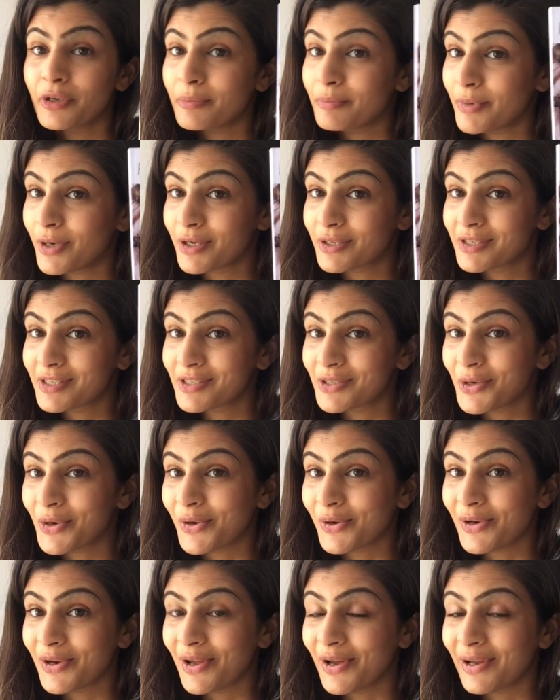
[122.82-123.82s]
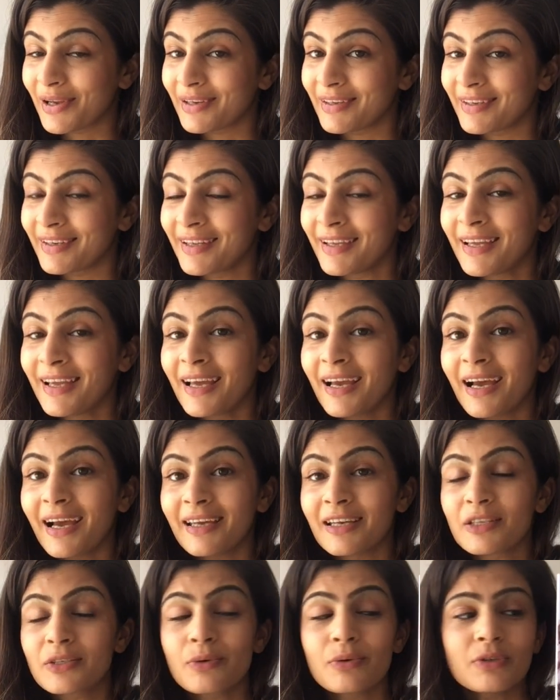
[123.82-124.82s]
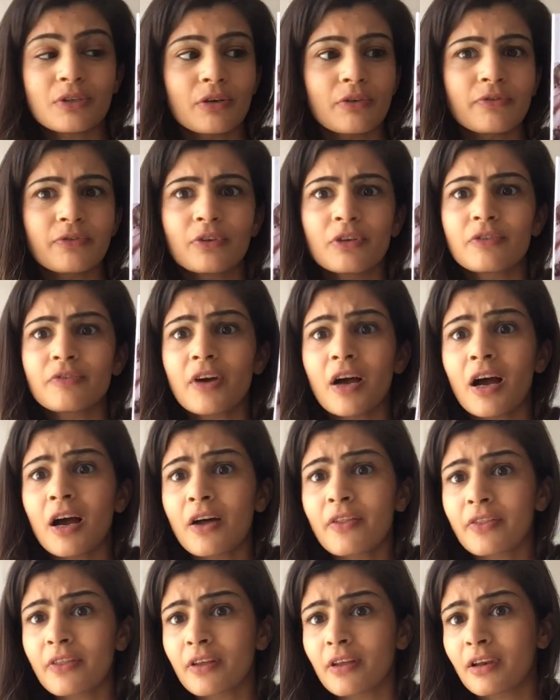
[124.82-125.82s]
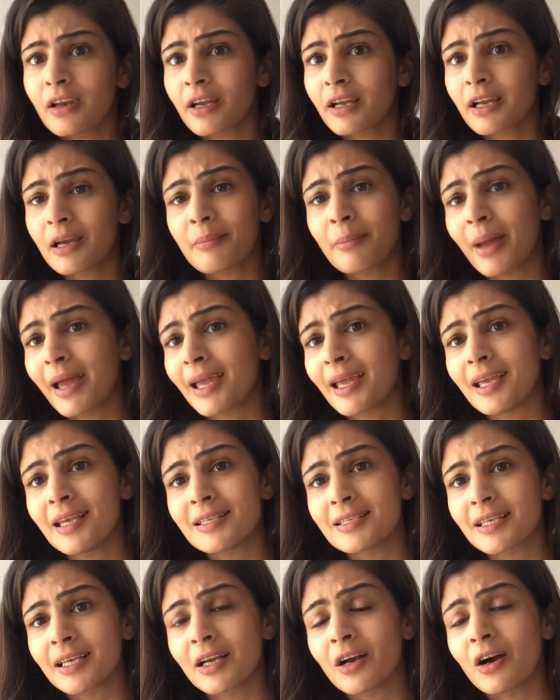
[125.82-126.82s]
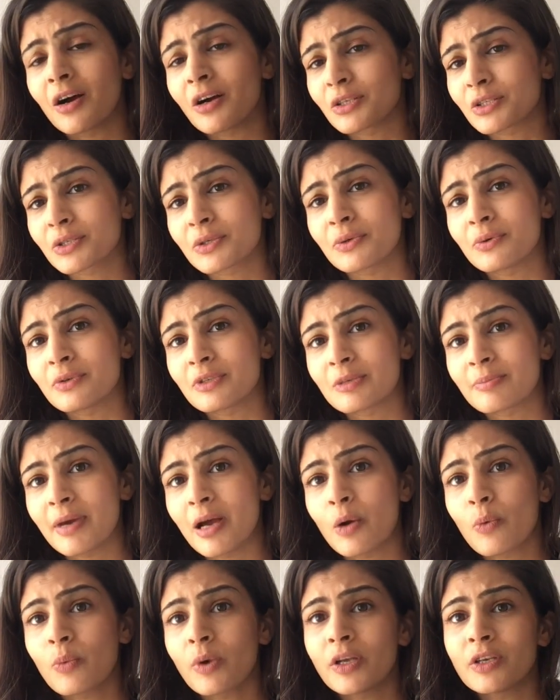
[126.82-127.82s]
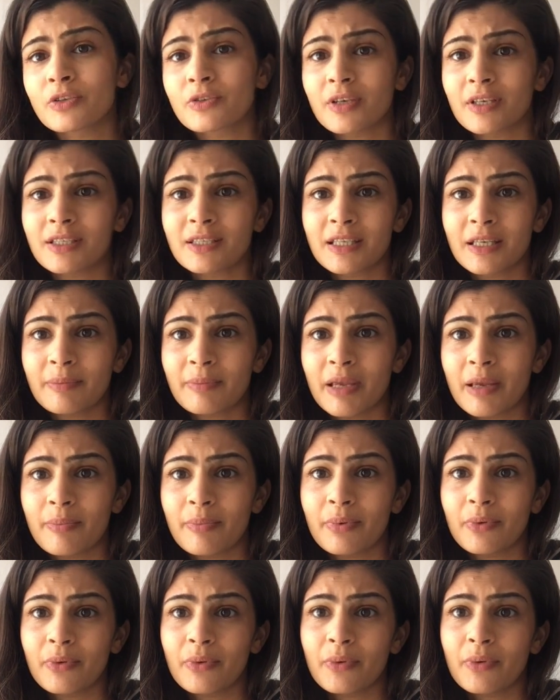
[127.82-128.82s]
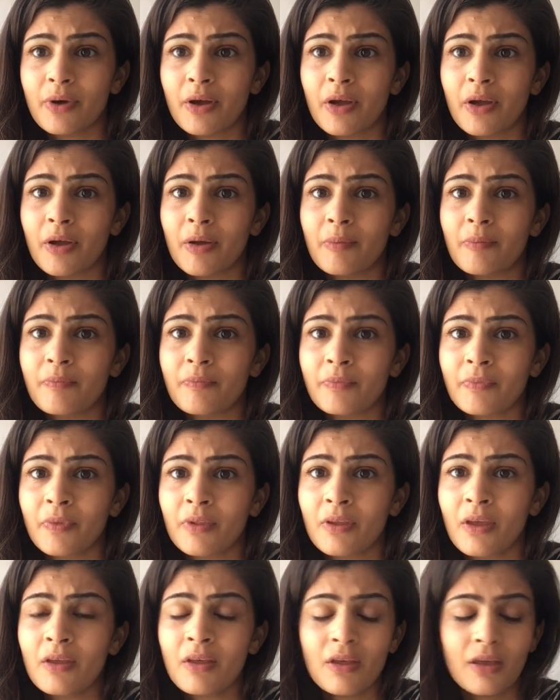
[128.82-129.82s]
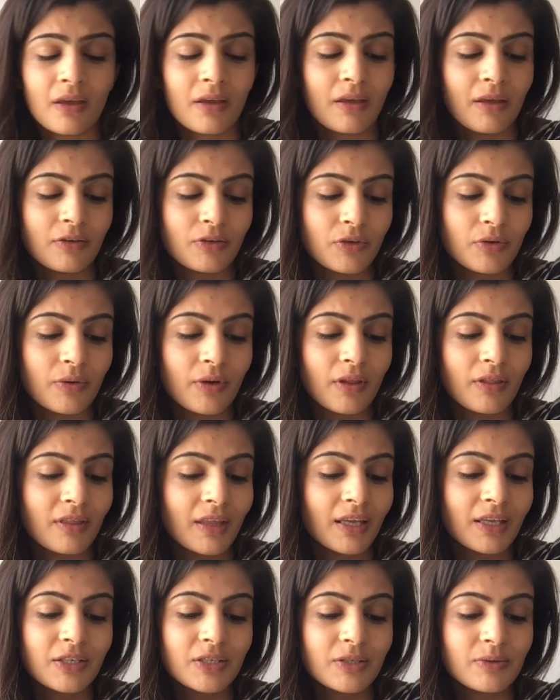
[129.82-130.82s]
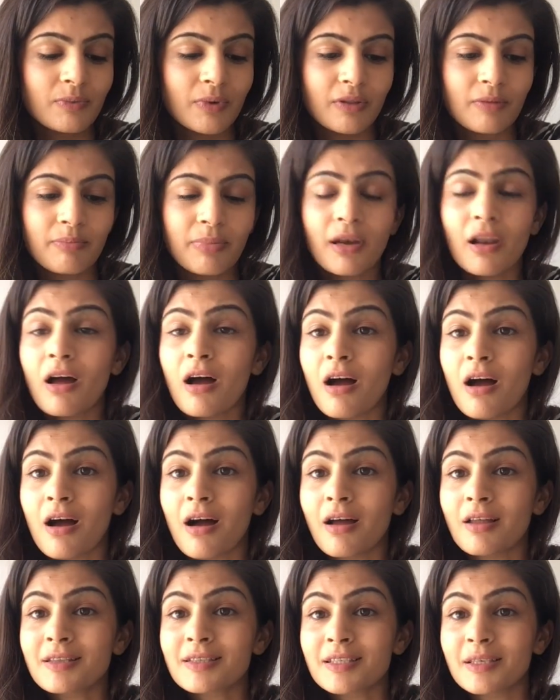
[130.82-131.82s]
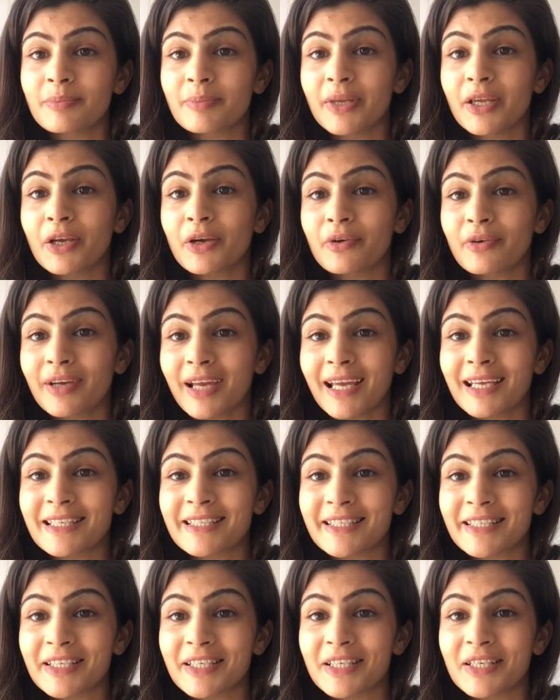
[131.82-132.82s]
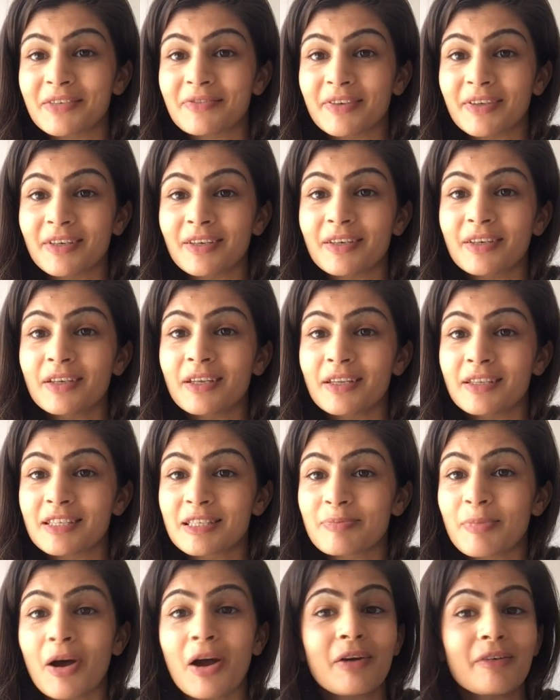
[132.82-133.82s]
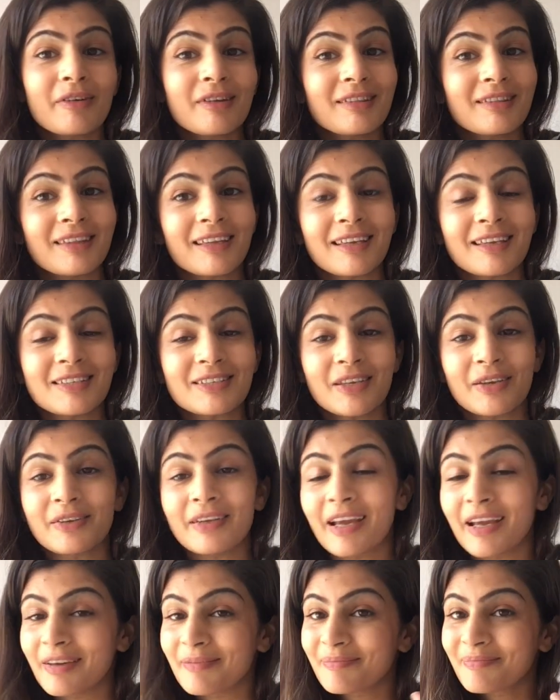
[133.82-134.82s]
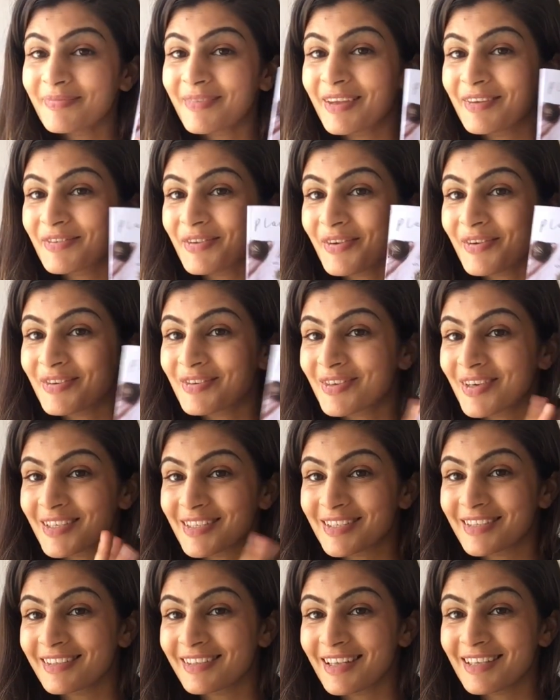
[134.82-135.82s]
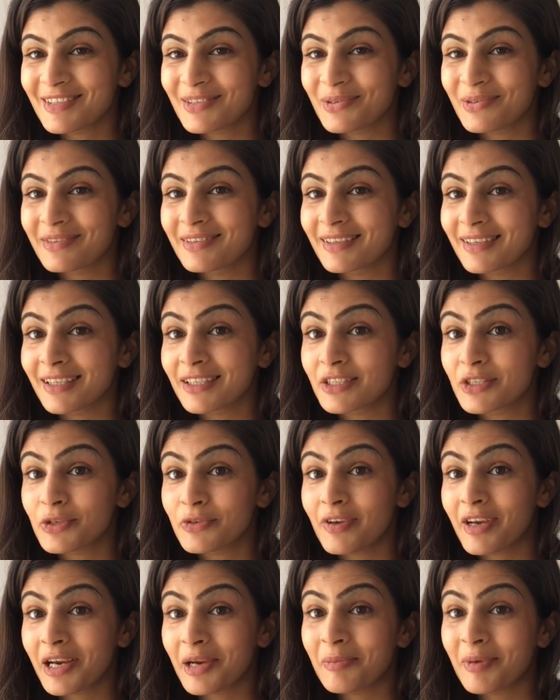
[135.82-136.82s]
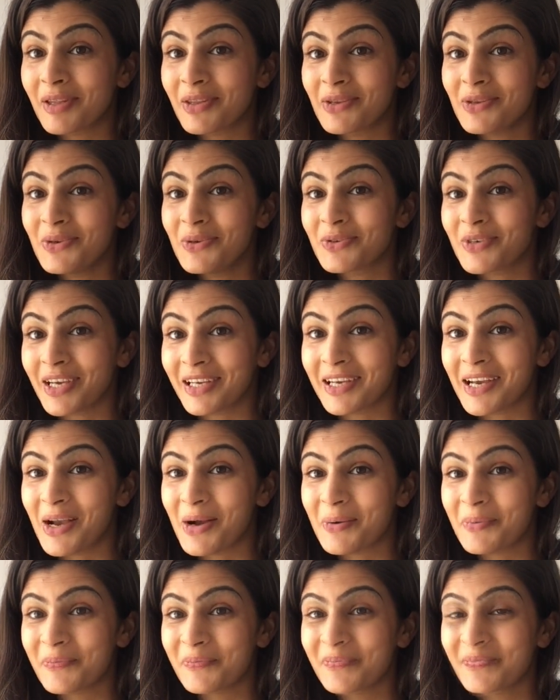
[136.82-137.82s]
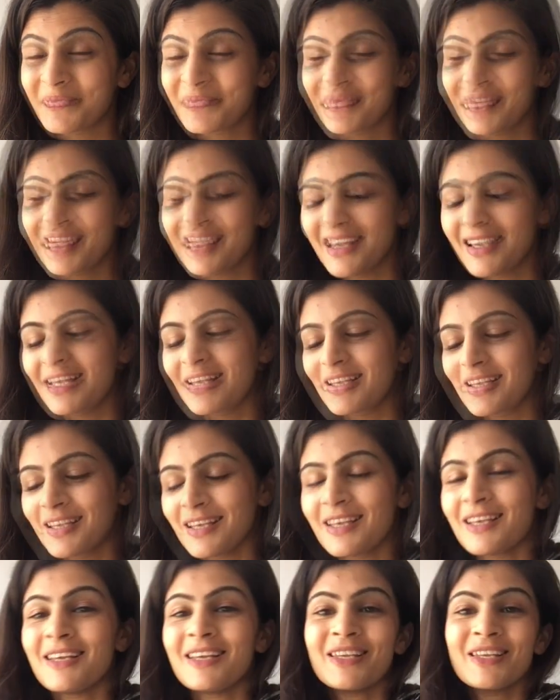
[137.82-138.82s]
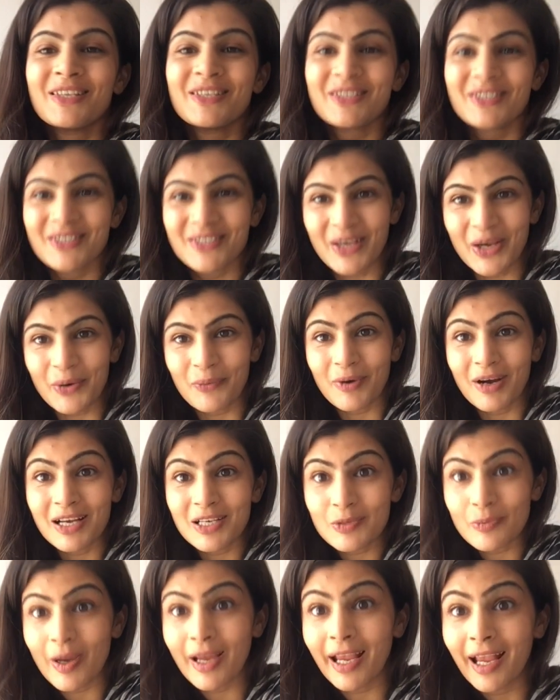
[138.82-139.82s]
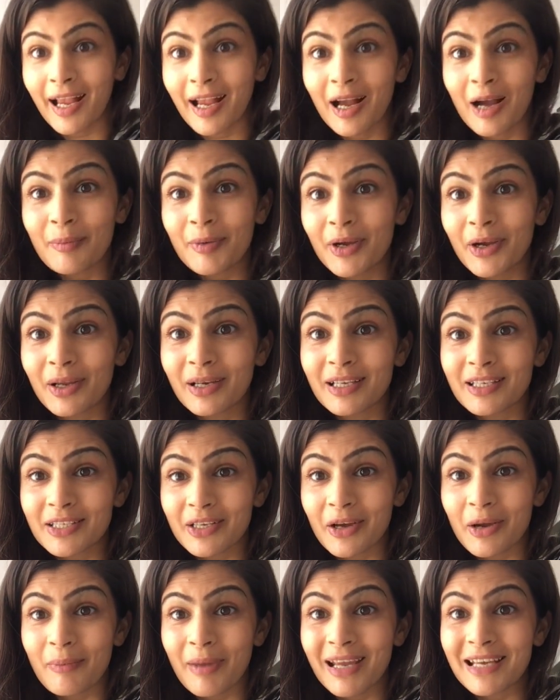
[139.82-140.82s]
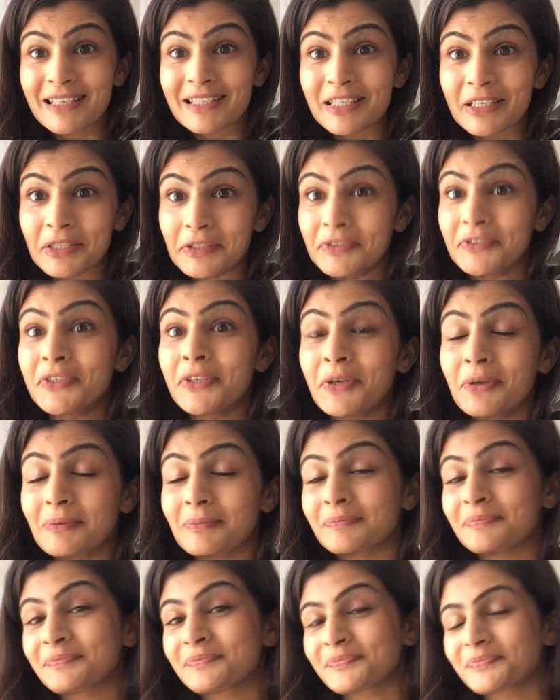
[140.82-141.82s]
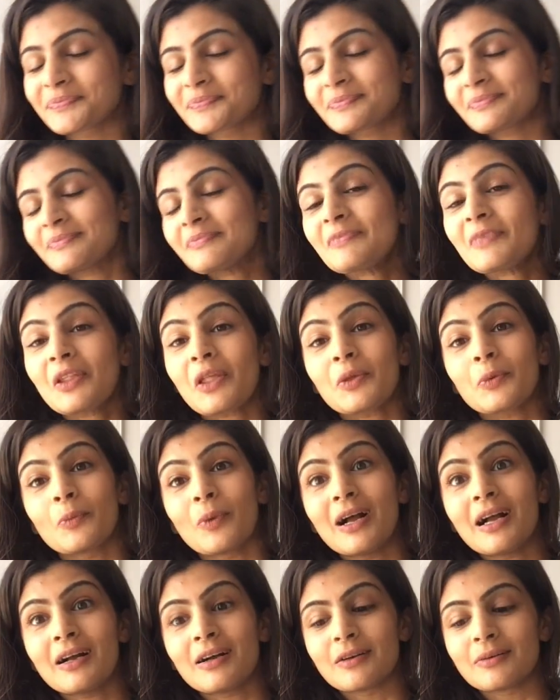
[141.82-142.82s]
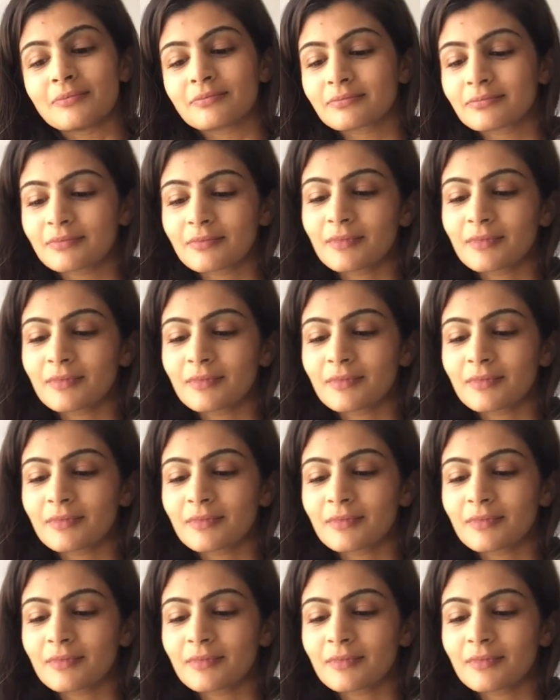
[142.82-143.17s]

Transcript: can purchase it online and it's also full of other like amazing articles about interesting people um, doing things with plants and being creative and inspiring things. So yeah, if you're interested in that sort of thing, I do recommend that you check it out. So why is waking up early so amazing for you? Well,